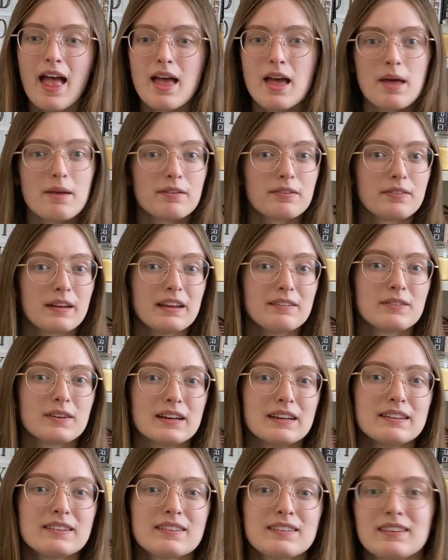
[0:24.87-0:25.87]

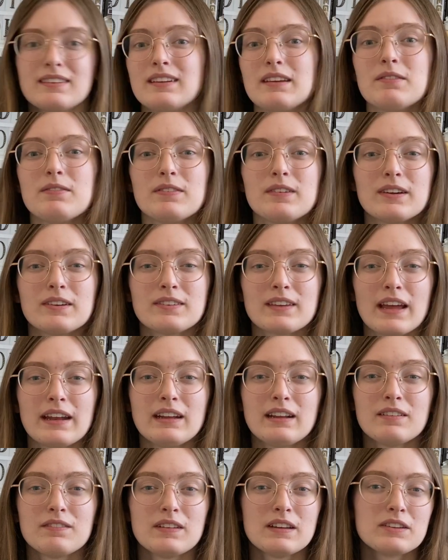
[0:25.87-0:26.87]
favorites, if there's any
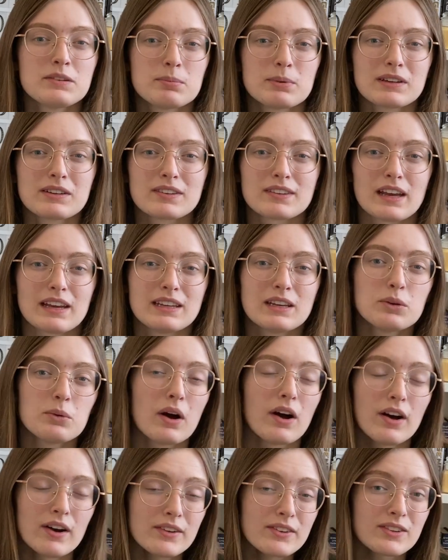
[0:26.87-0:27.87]
of these books that you
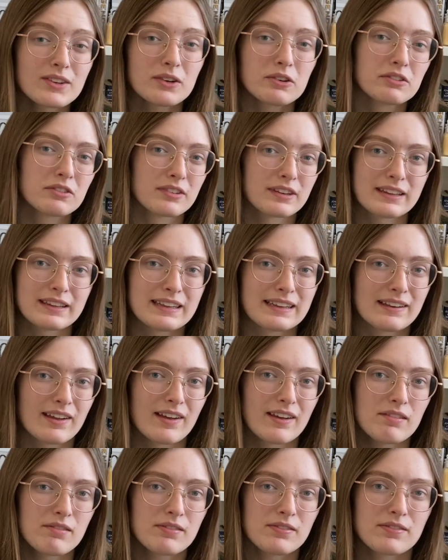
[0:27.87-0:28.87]
also really
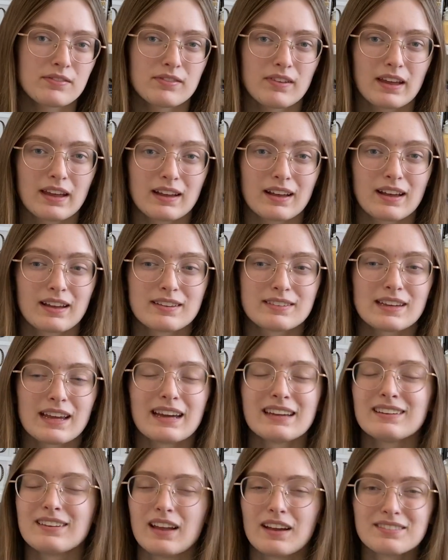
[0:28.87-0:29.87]
love, because
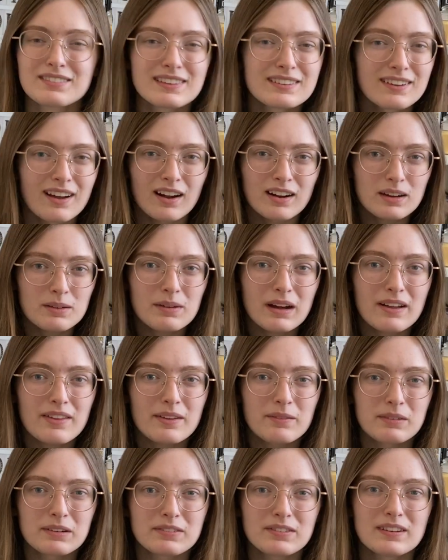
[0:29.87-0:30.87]
I'd love to talk about them
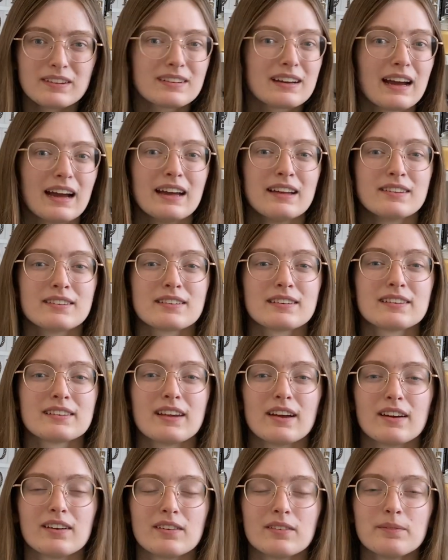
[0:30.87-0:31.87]
with you guys.
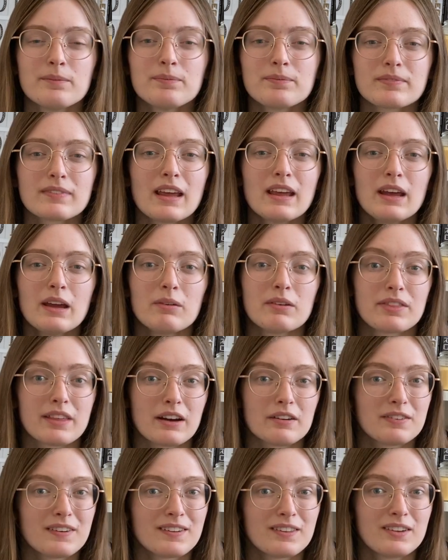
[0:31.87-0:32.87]
So
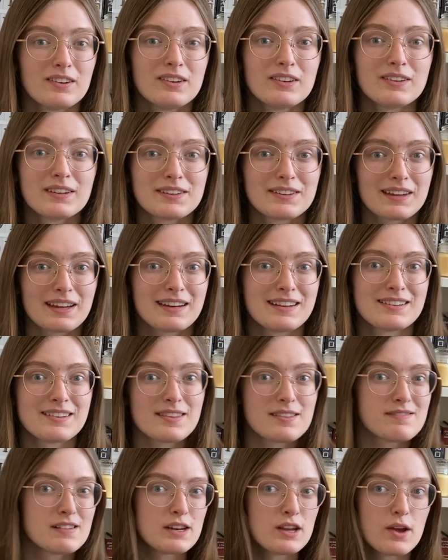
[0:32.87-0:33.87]
without further ado, let's get into the
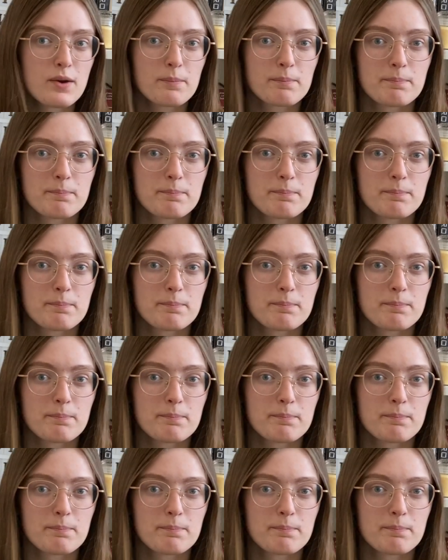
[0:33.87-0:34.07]
video.